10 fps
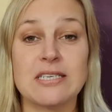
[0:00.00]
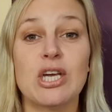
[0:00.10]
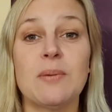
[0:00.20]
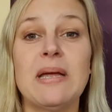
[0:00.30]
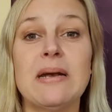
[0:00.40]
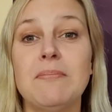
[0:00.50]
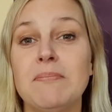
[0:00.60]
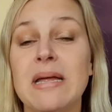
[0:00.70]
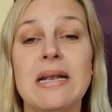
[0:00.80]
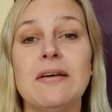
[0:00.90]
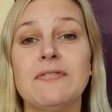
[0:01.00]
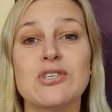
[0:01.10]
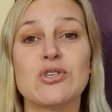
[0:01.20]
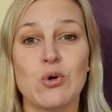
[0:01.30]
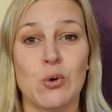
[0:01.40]
So you could be in the middle of a
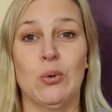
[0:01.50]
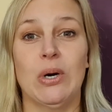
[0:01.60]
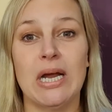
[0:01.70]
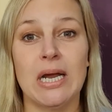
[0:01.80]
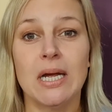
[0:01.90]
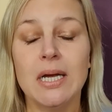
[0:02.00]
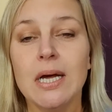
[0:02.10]
story